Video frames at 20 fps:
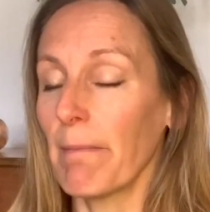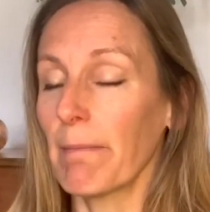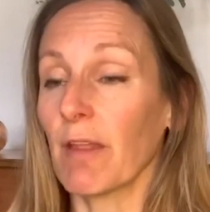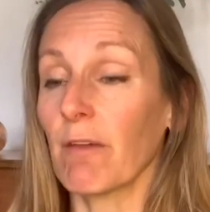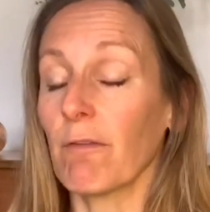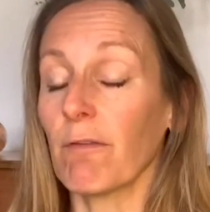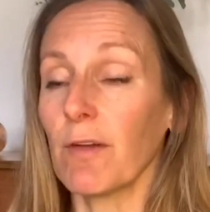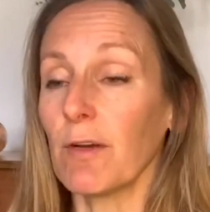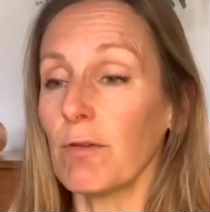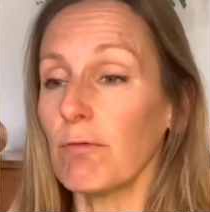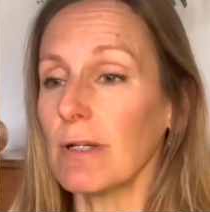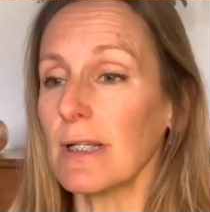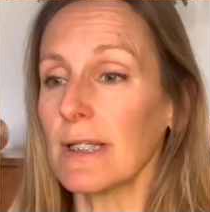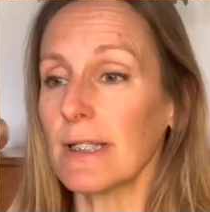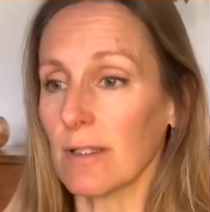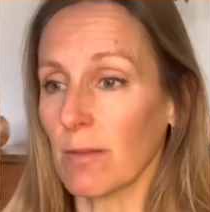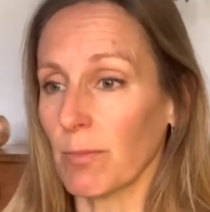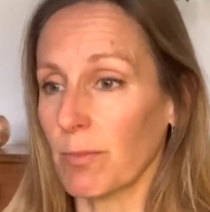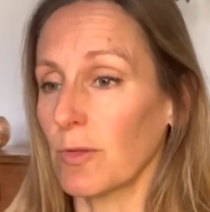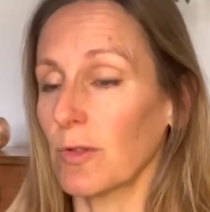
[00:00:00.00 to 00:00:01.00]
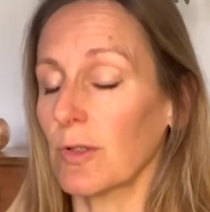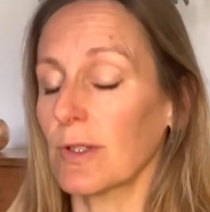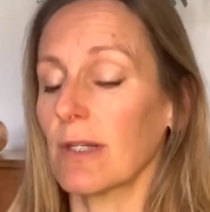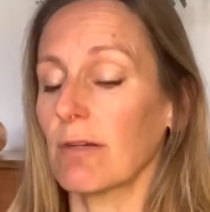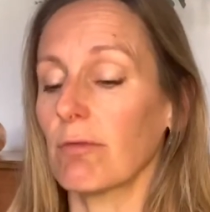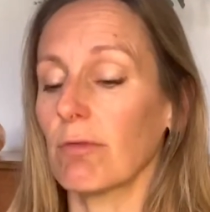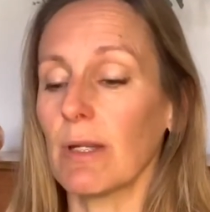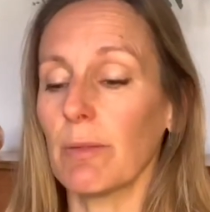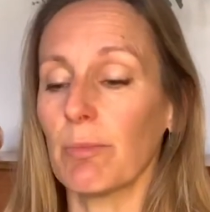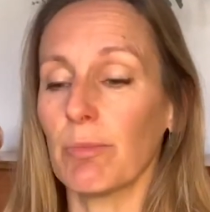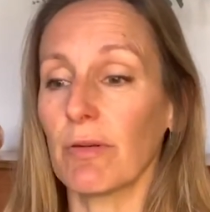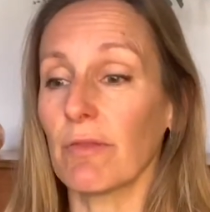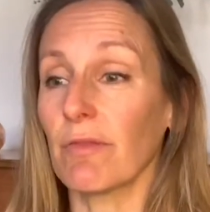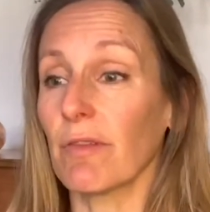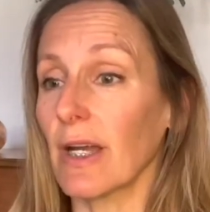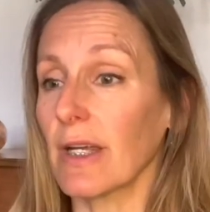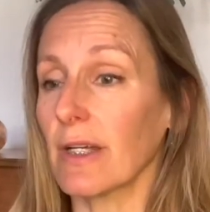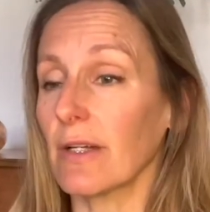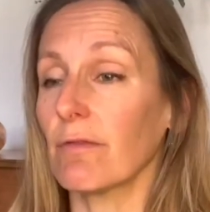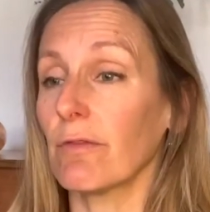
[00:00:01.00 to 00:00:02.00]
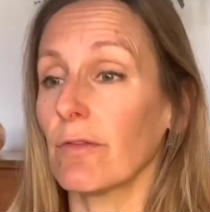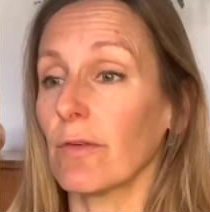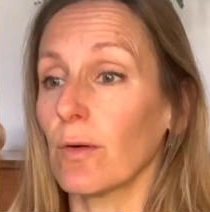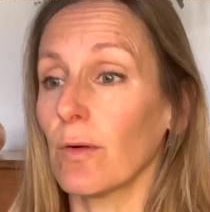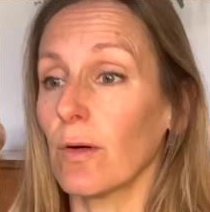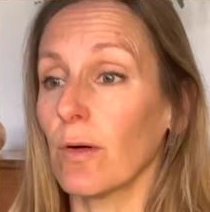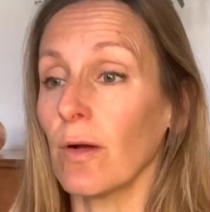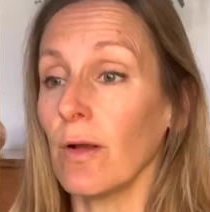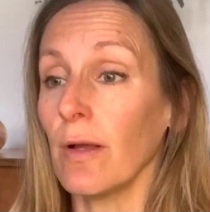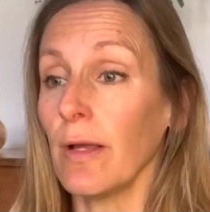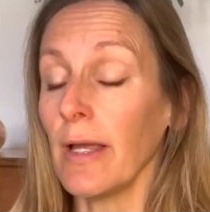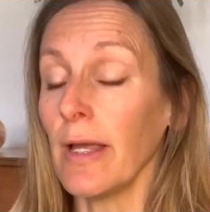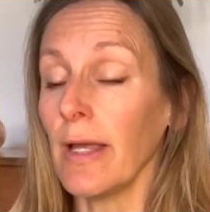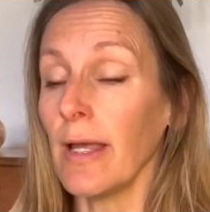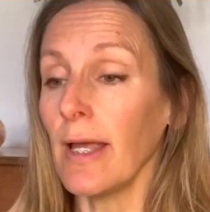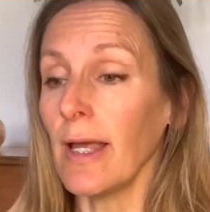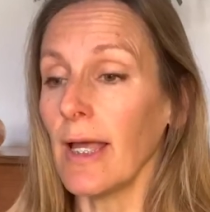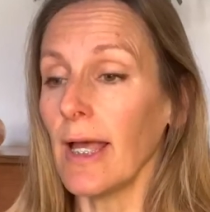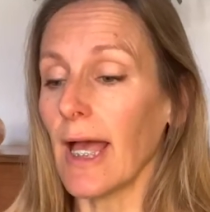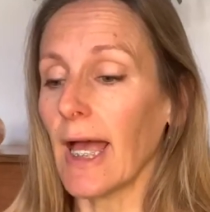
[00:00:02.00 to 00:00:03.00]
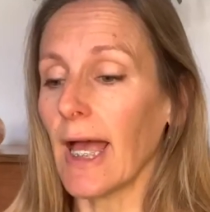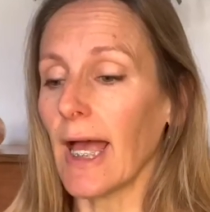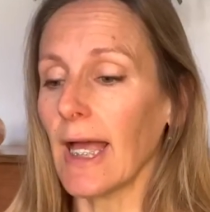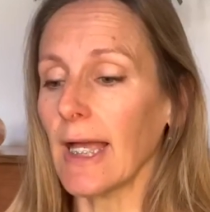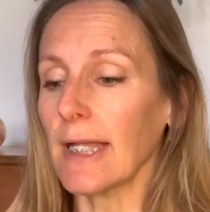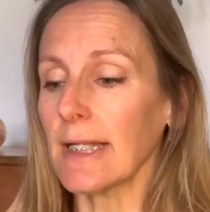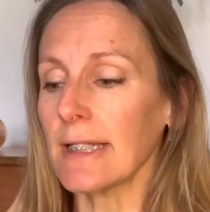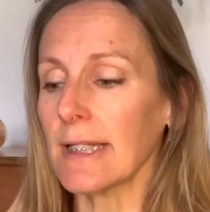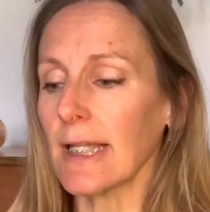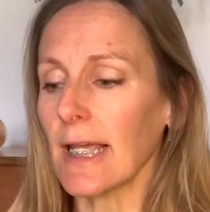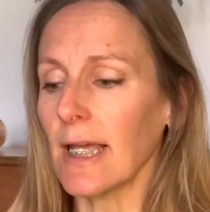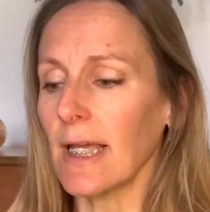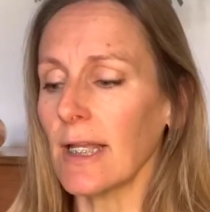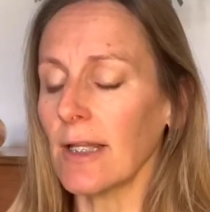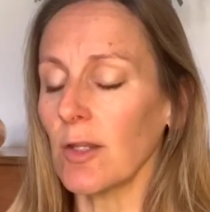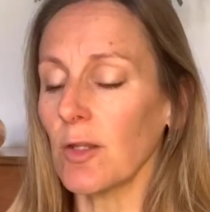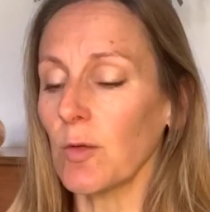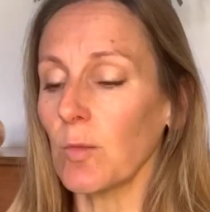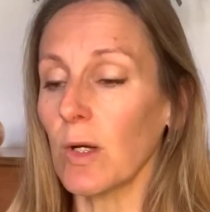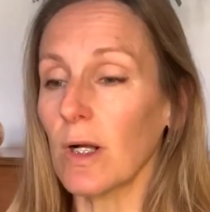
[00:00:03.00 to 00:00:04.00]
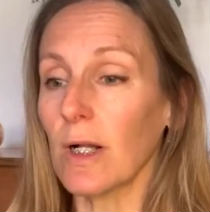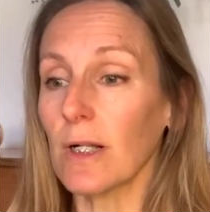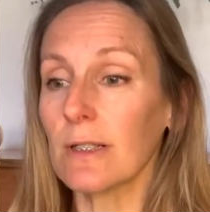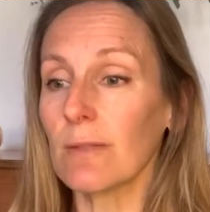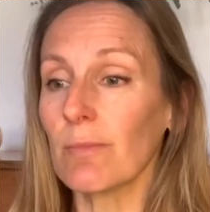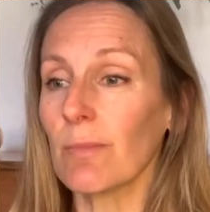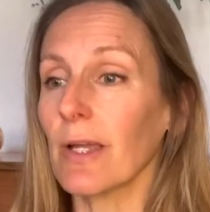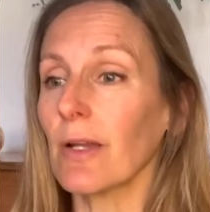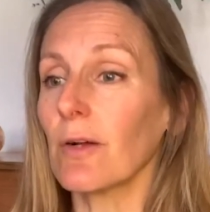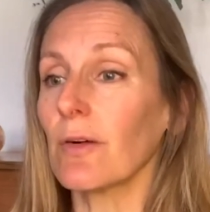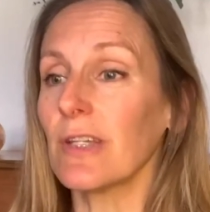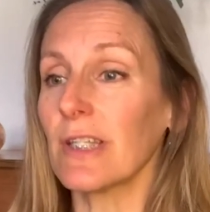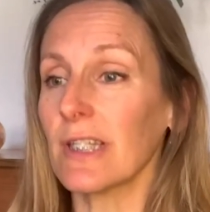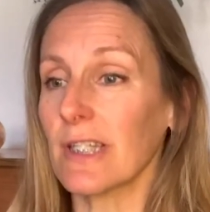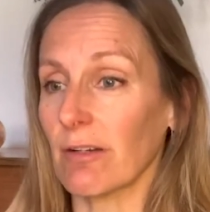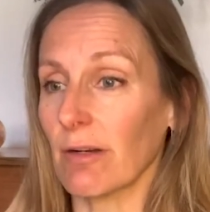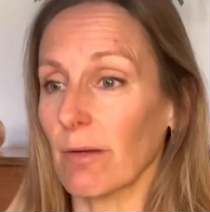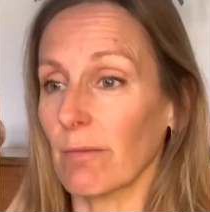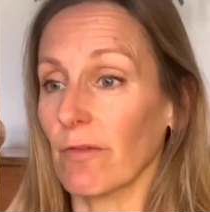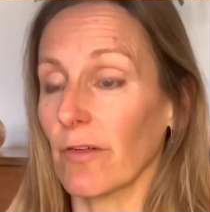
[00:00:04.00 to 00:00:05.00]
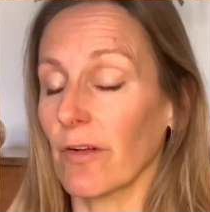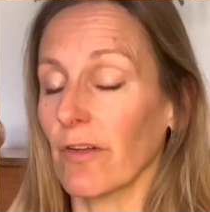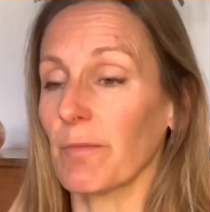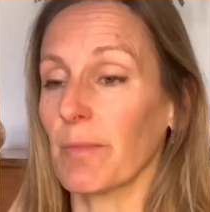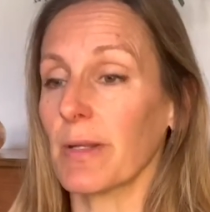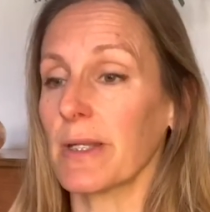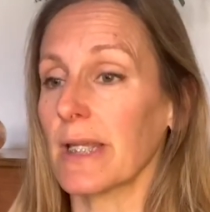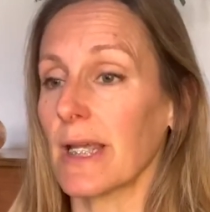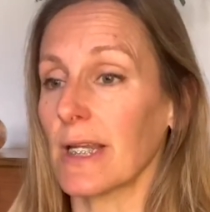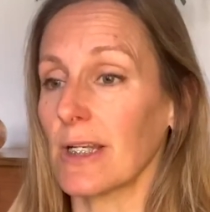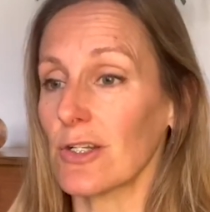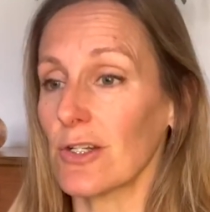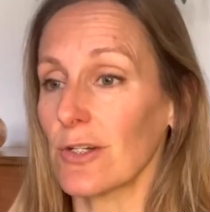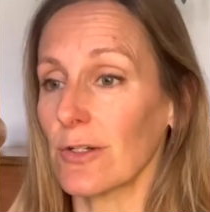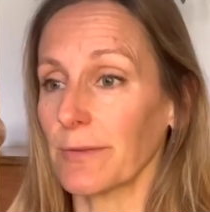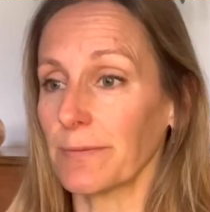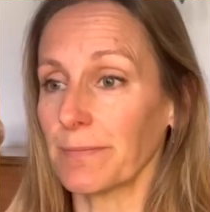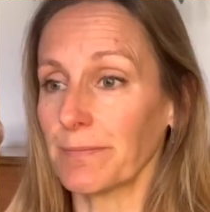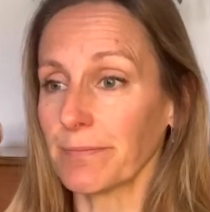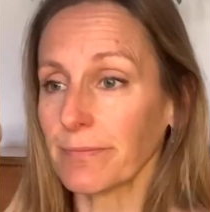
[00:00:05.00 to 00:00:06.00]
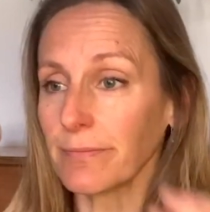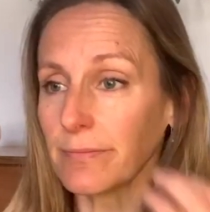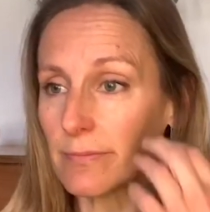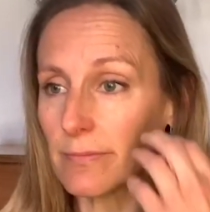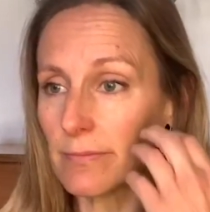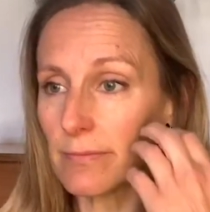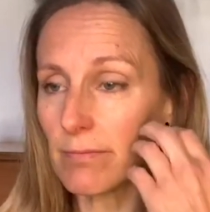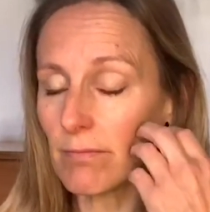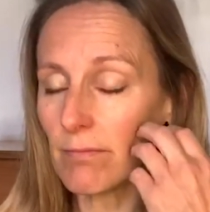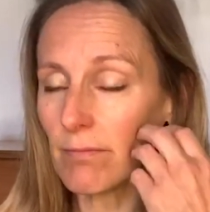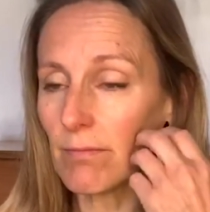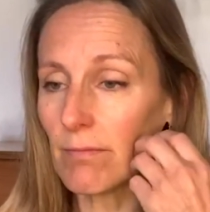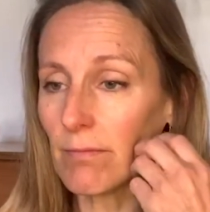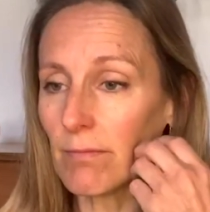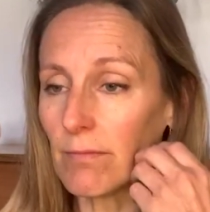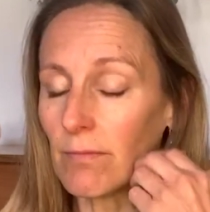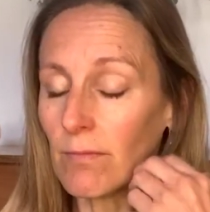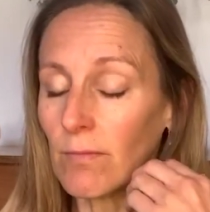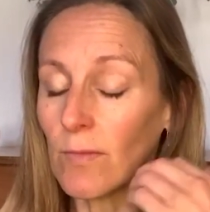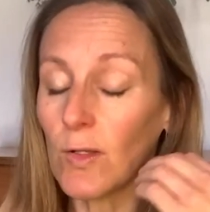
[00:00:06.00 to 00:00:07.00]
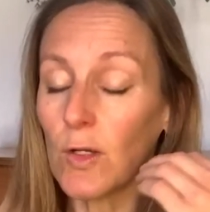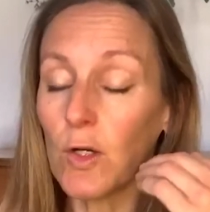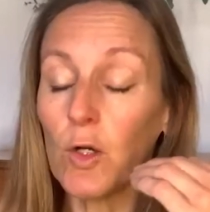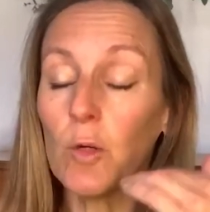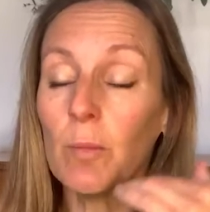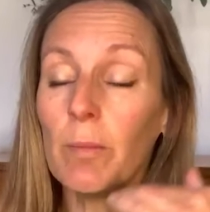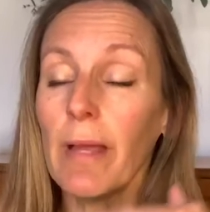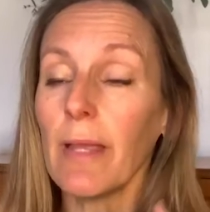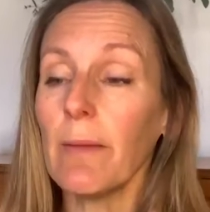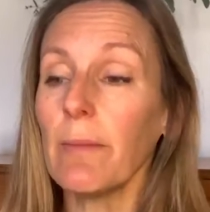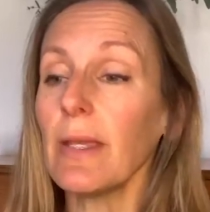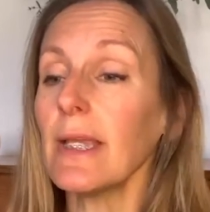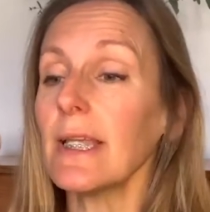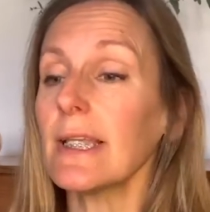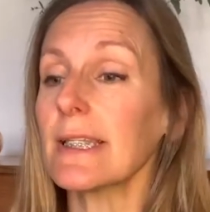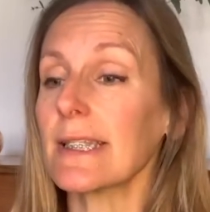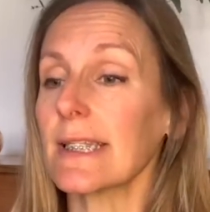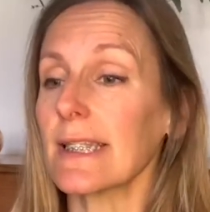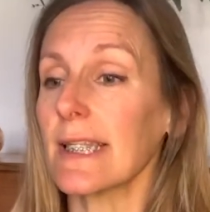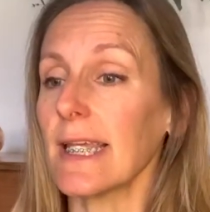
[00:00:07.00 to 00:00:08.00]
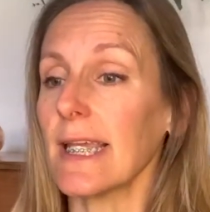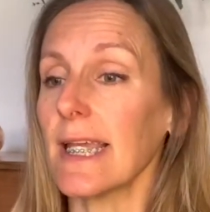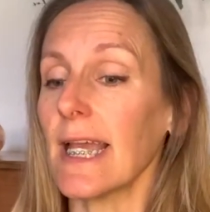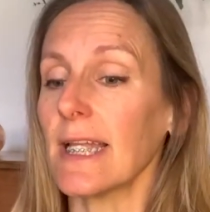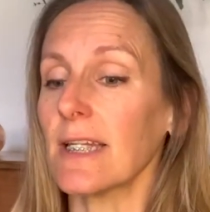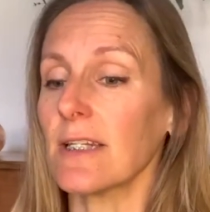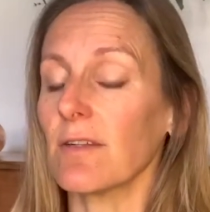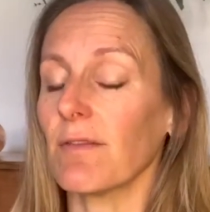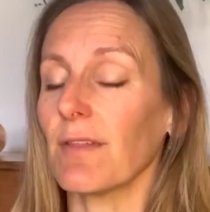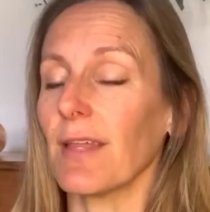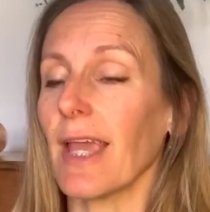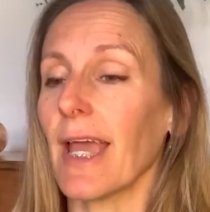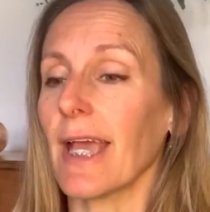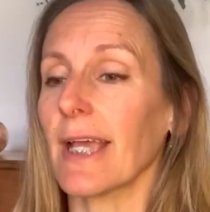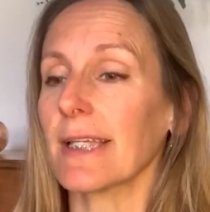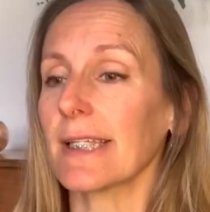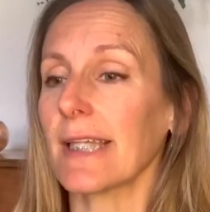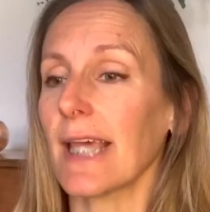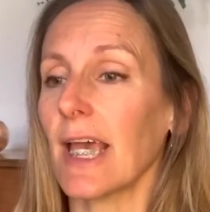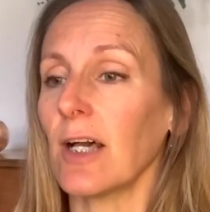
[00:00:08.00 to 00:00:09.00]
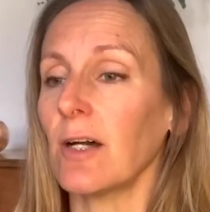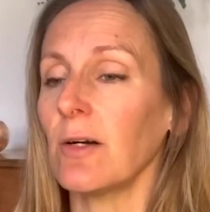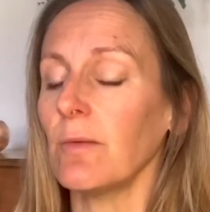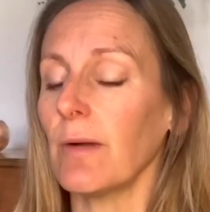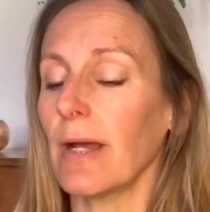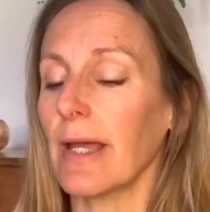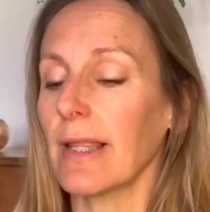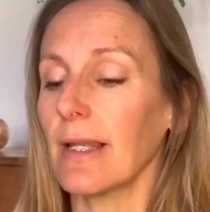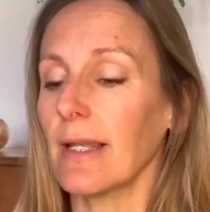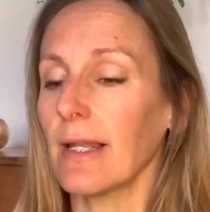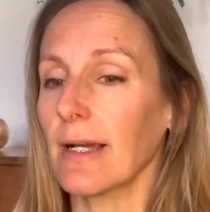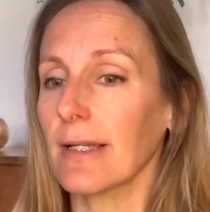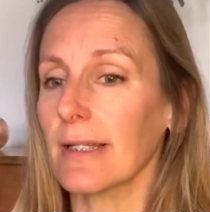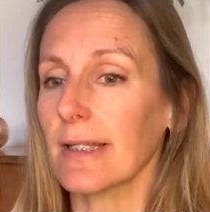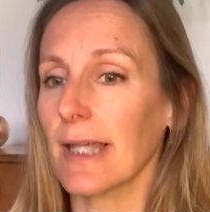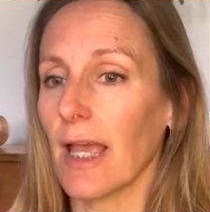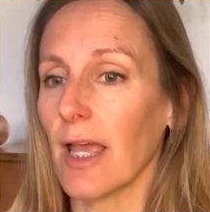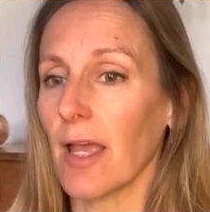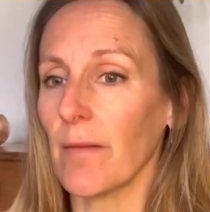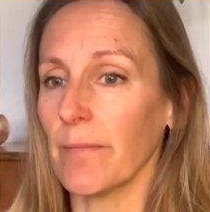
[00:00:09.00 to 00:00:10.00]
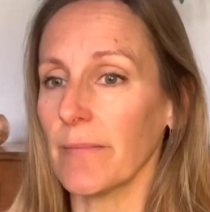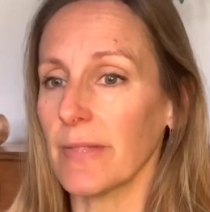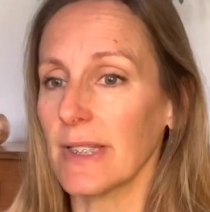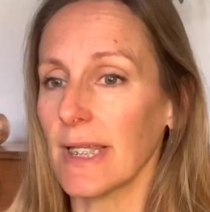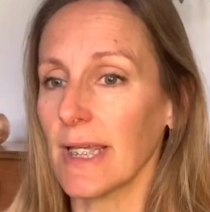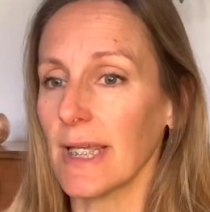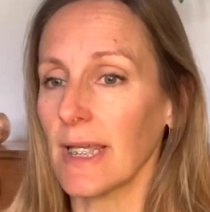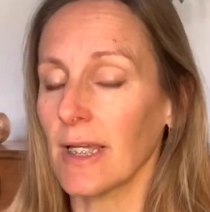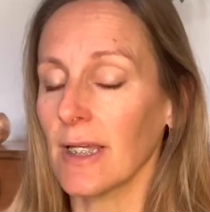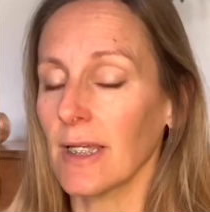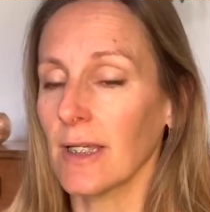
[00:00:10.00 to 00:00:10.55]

feel really supported, really provided for, and the world's my oyster, I'm full of potential. Or maybe it's the end of the exhale where the lungs are empty.